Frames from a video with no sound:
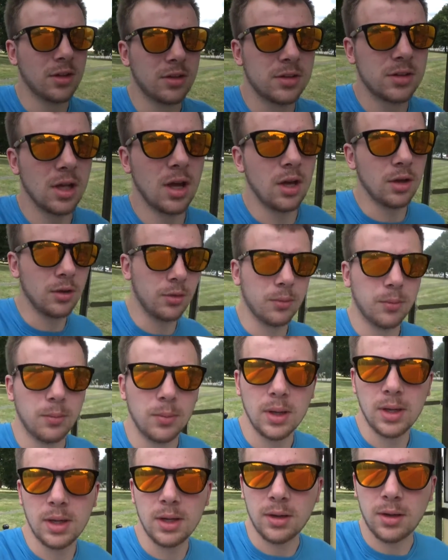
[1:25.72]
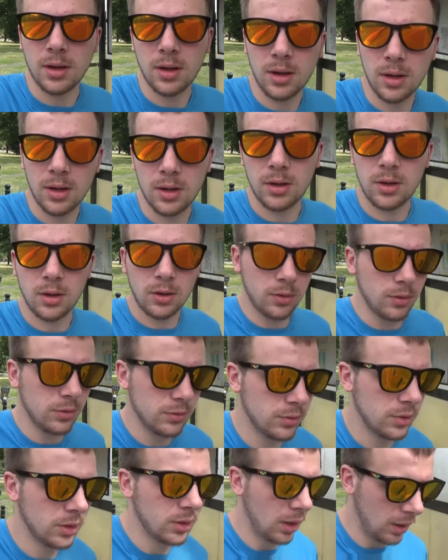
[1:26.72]
so we are
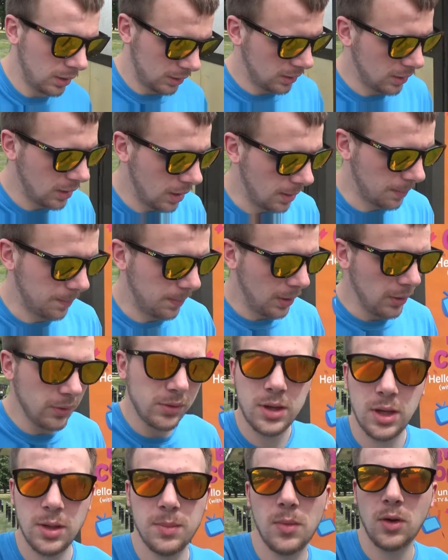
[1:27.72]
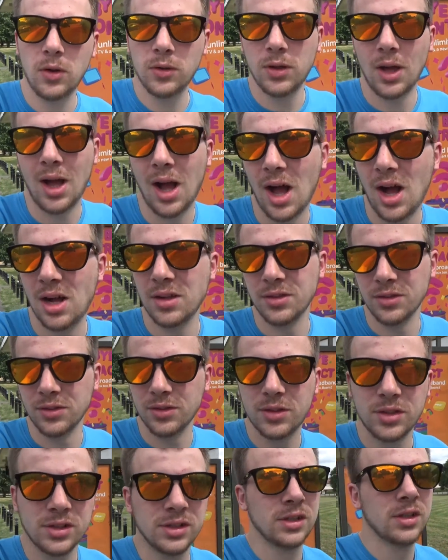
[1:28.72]
on a Pokemon
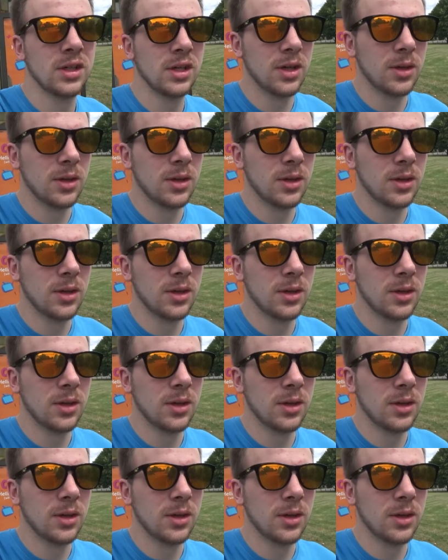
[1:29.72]
hunt.